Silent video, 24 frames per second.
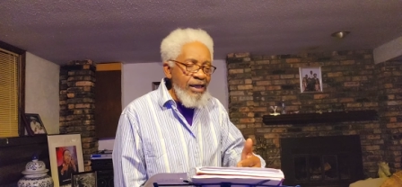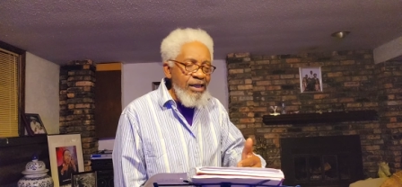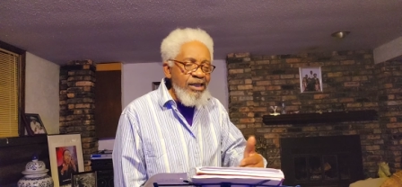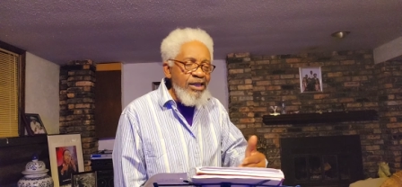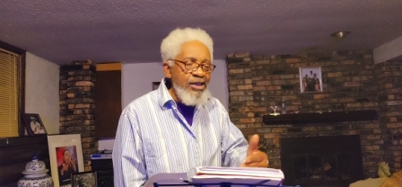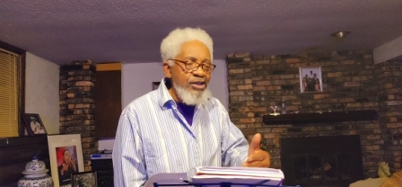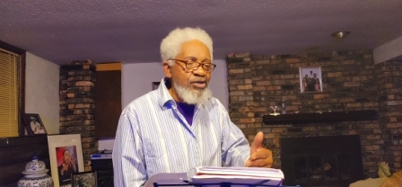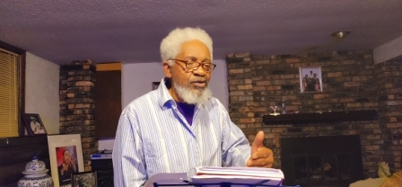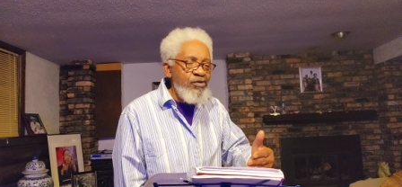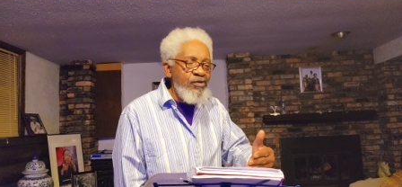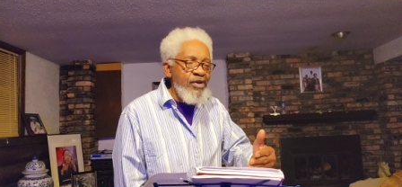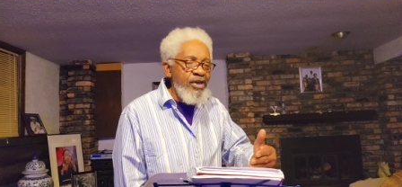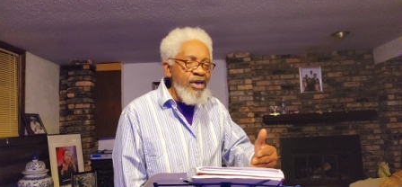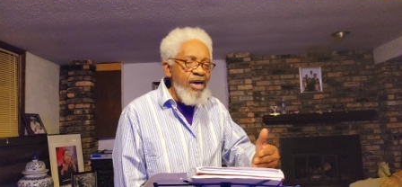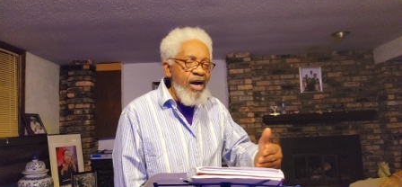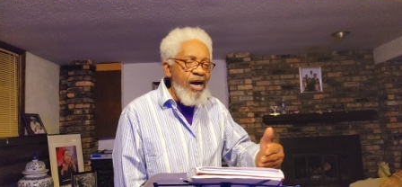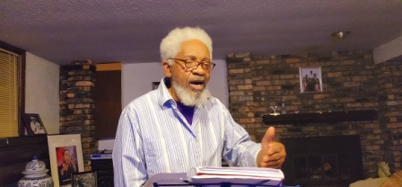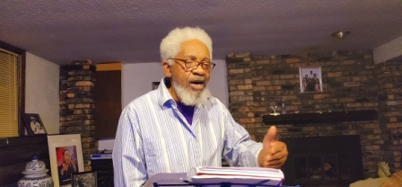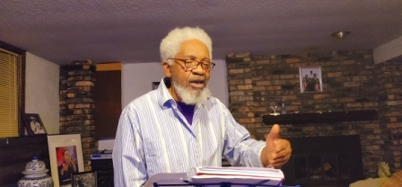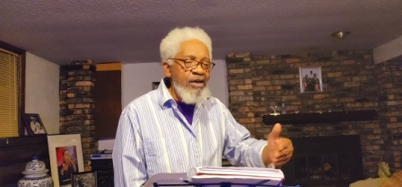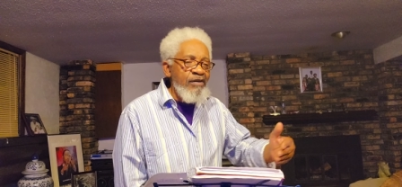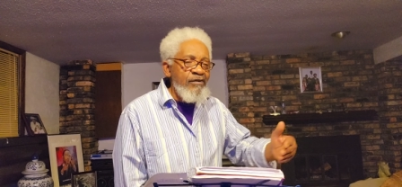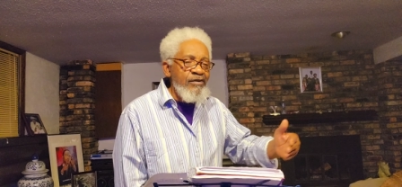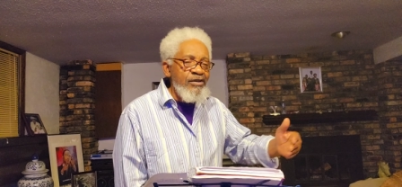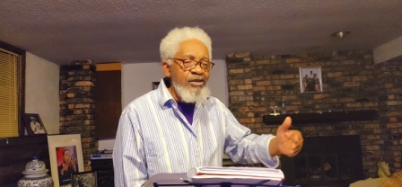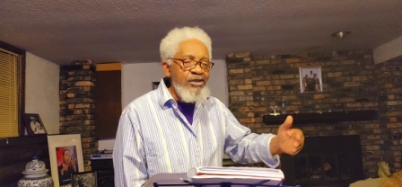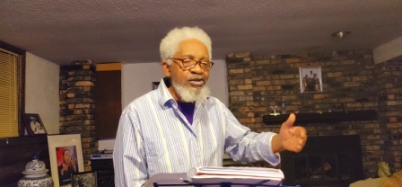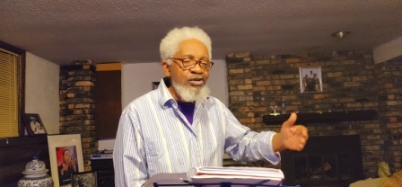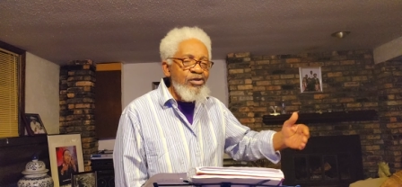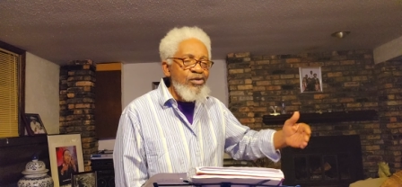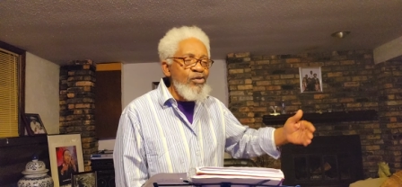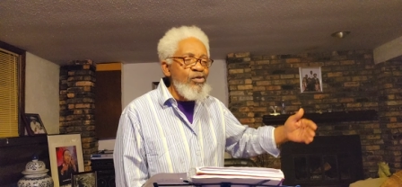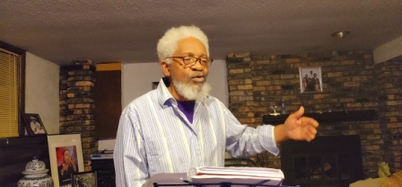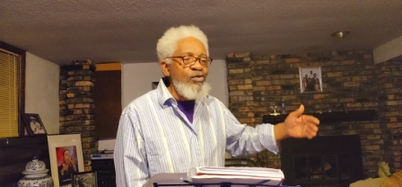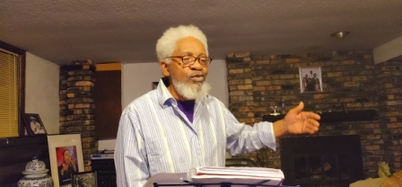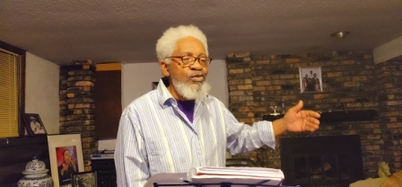history out of the
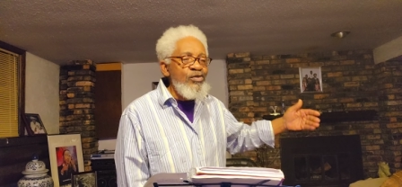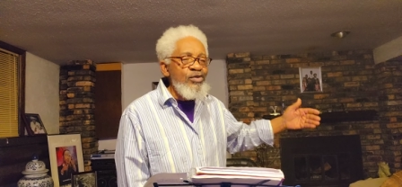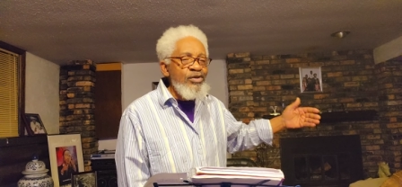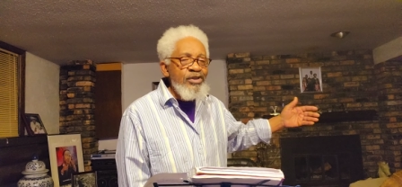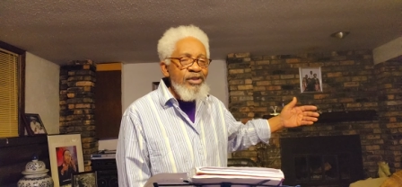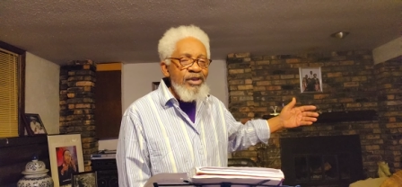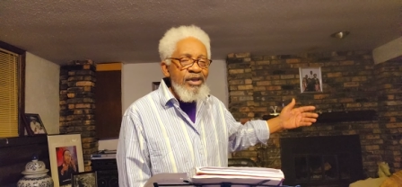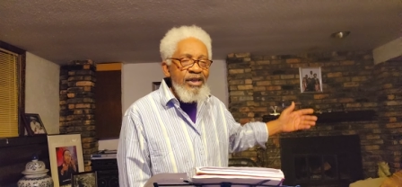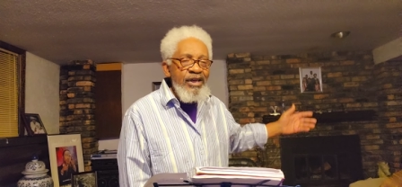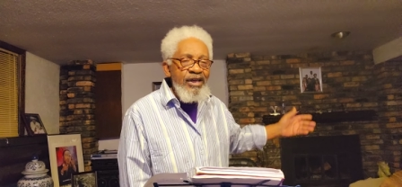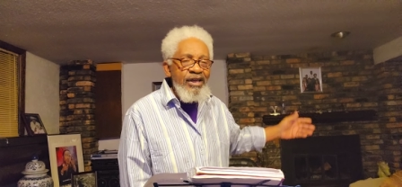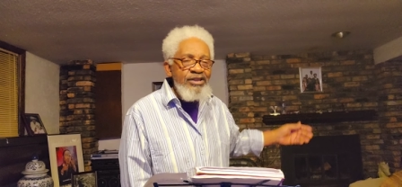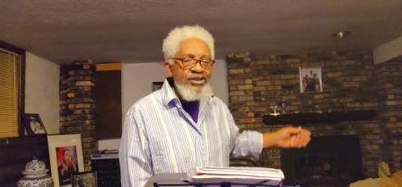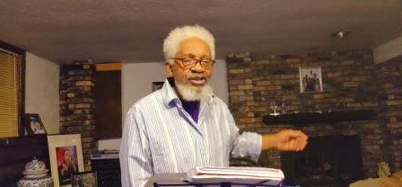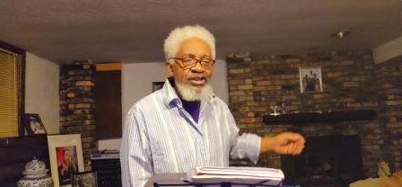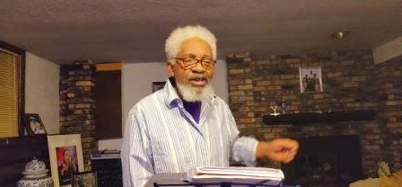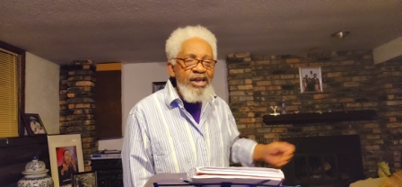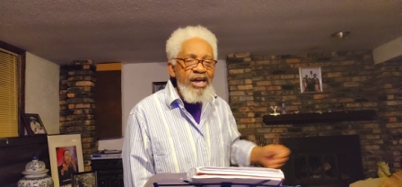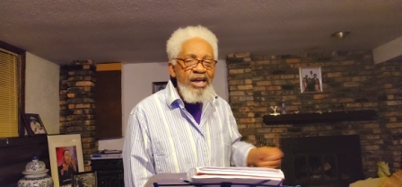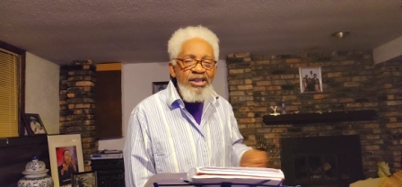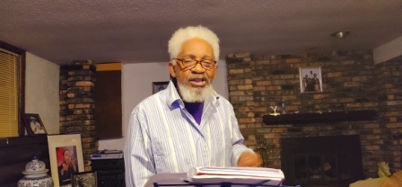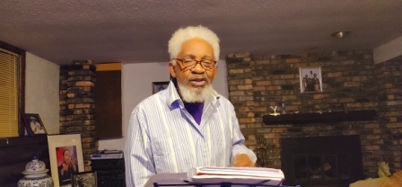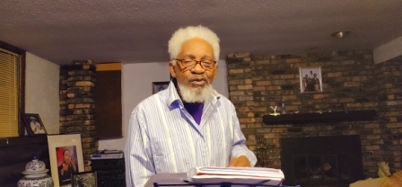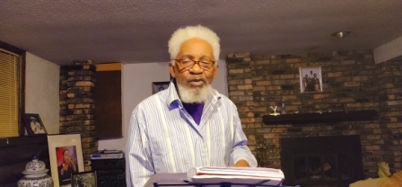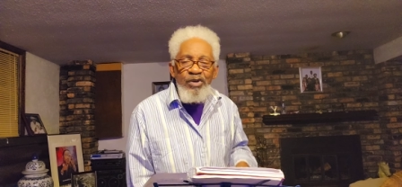schools education.